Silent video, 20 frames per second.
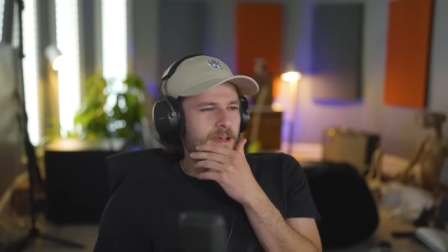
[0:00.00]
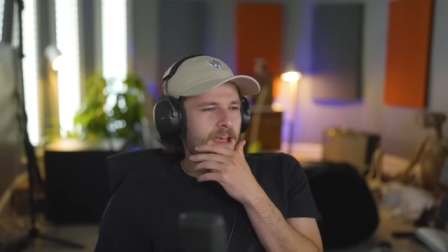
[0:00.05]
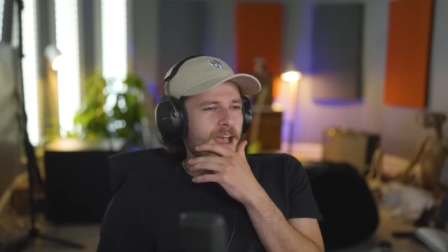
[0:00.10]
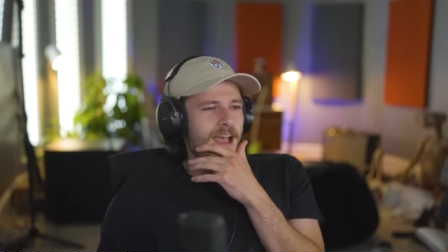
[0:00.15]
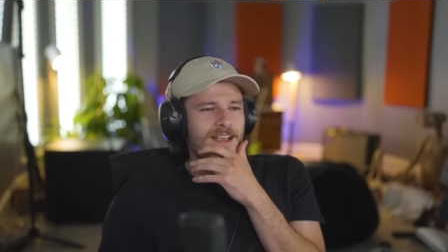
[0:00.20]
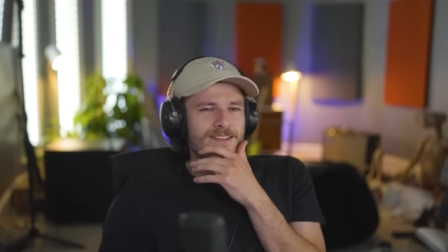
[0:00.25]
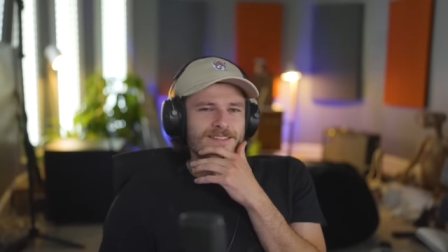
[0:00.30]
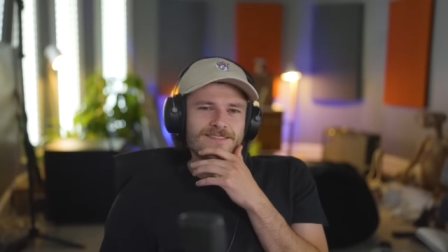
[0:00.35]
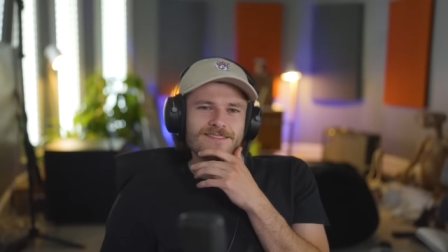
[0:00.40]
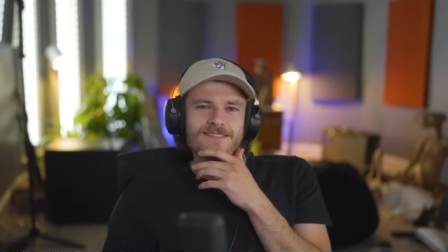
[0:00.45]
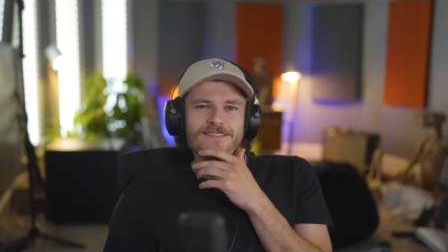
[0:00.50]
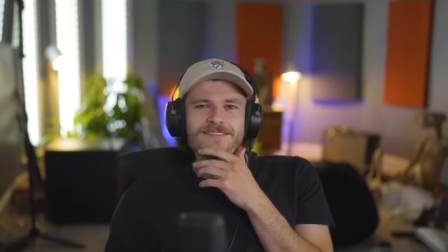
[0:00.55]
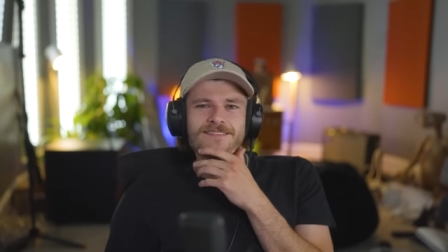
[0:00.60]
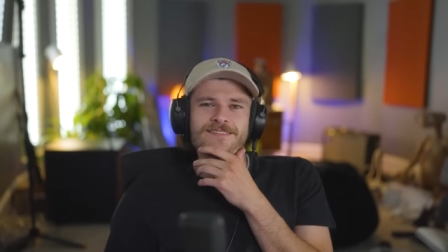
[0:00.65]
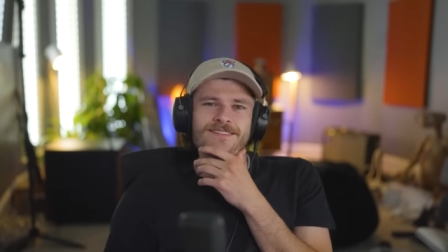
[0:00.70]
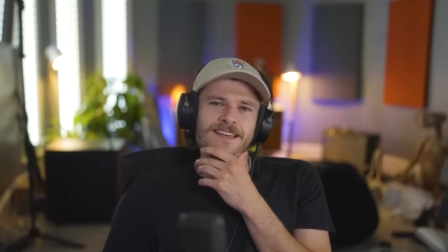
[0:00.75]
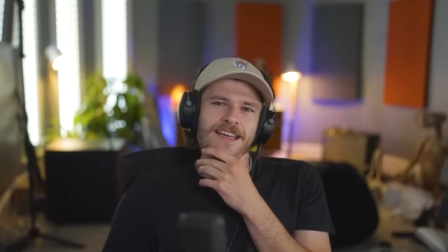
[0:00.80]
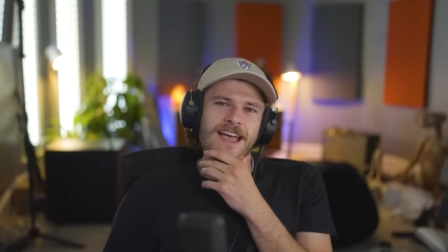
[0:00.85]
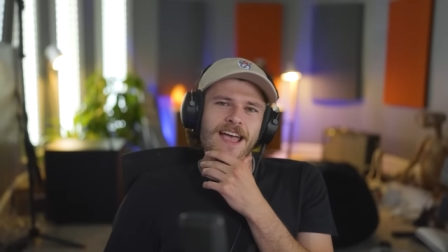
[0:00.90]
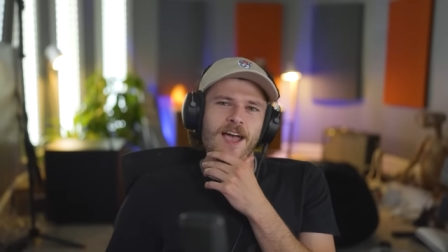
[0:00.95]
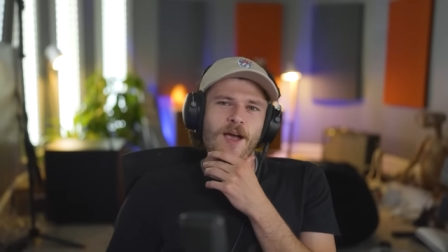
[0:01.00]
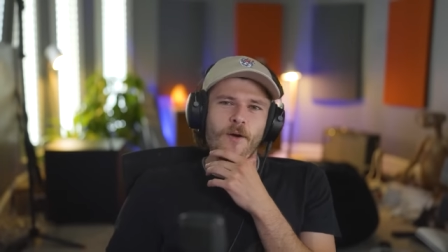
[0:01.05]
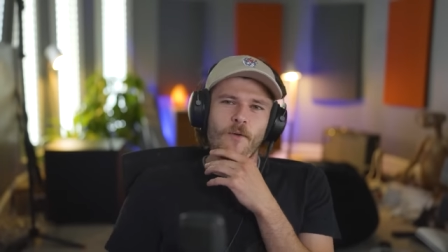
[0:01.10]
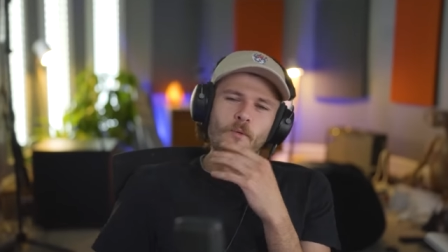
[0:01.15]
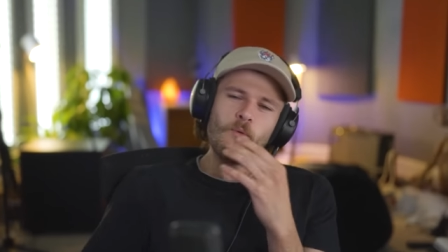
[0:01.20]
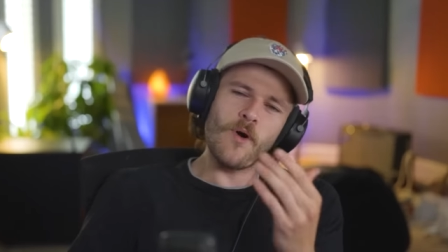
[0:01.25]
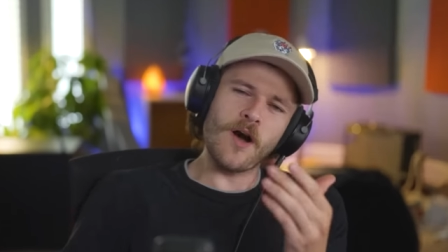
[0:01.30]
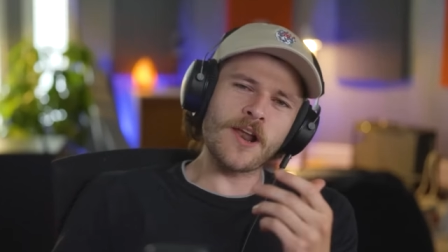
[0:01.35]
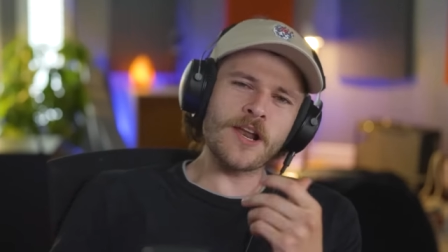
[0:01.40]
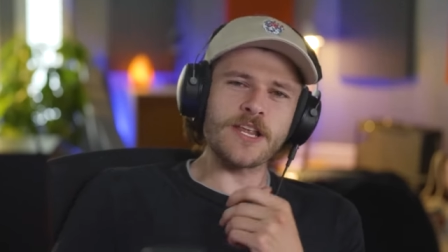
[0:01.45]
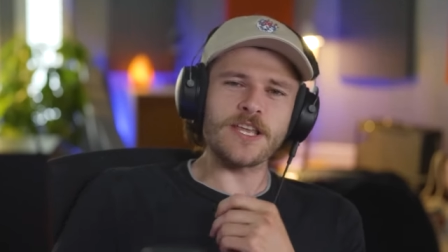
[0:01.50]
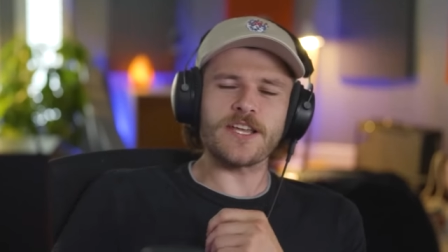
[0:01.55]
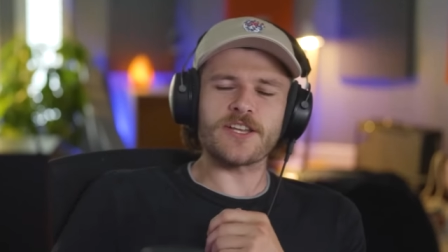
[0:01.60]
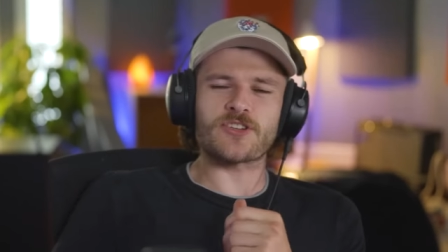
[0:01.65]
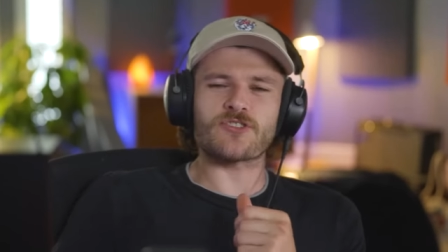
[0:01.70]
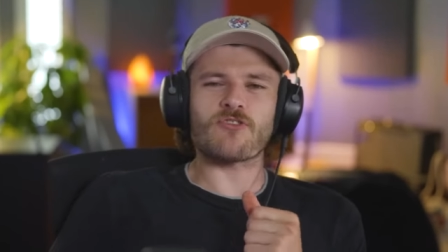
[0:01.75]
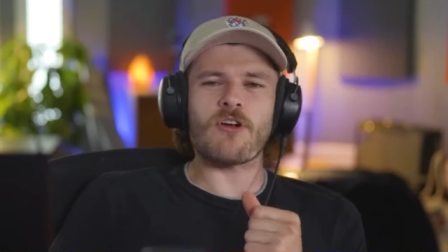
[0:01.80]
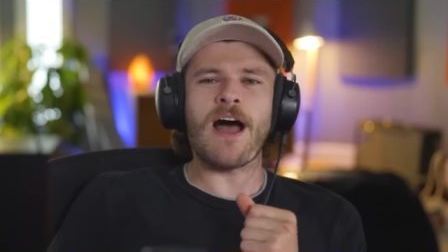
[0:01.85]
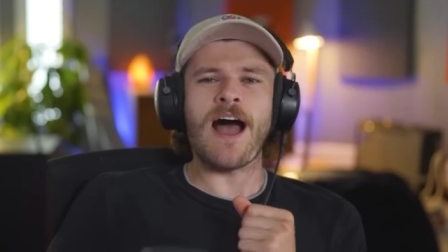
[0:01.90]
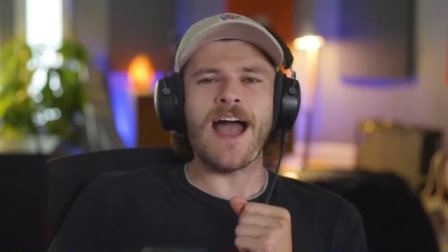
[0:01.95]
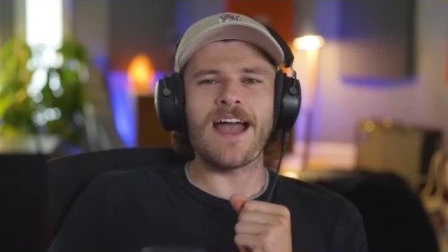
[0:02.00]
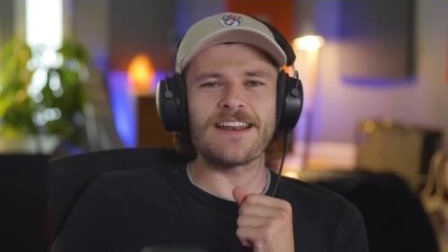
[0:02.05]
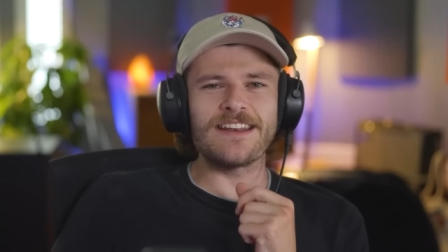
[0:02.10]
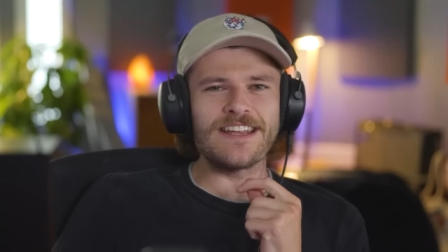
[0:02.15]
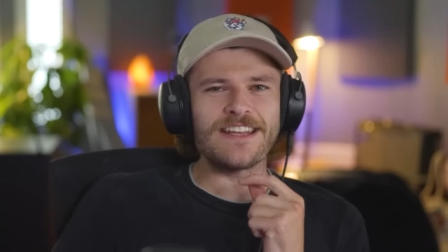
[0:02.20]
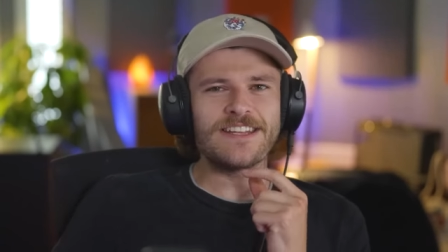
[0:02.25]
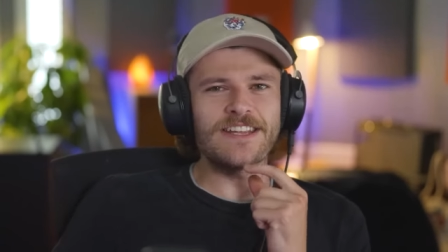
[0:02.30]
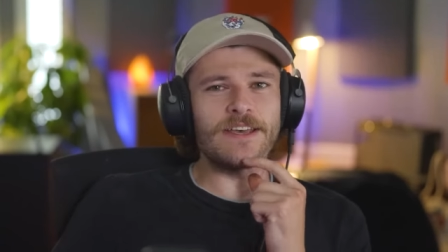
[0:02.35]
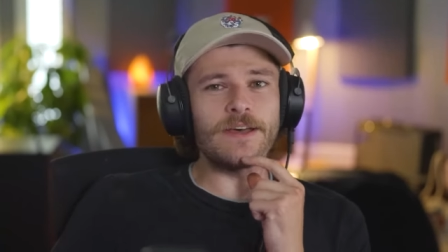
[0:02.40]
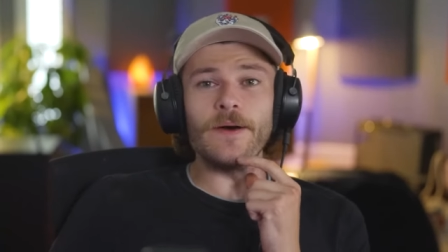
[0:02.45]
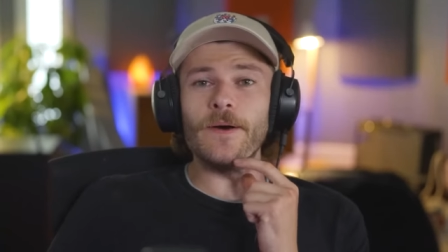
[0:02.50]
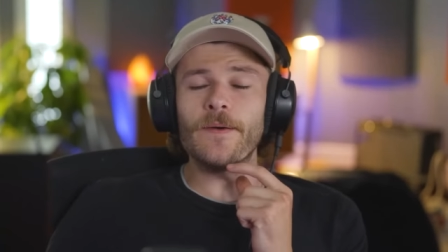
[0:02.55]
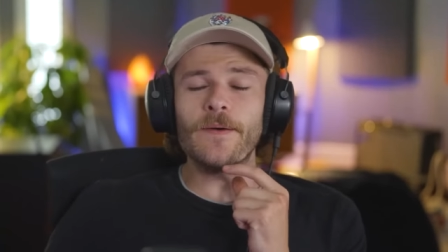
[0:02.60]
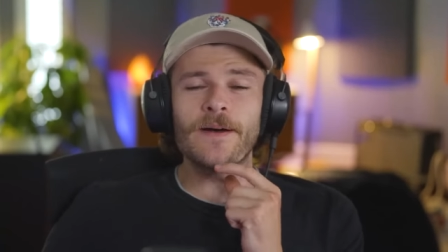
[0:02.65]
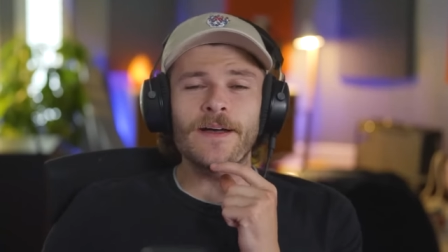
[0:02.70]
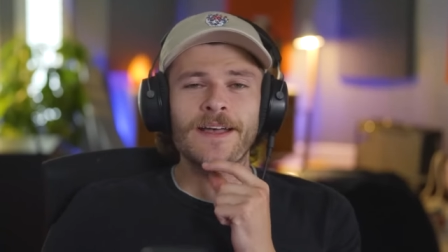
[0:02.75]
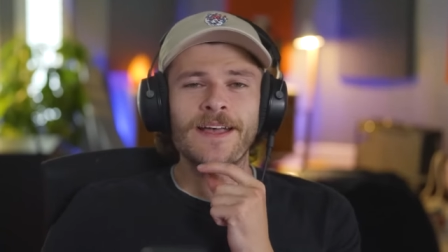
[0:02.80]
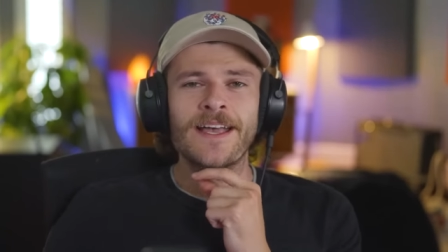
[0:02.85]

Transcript: bastards. What are you trying to do?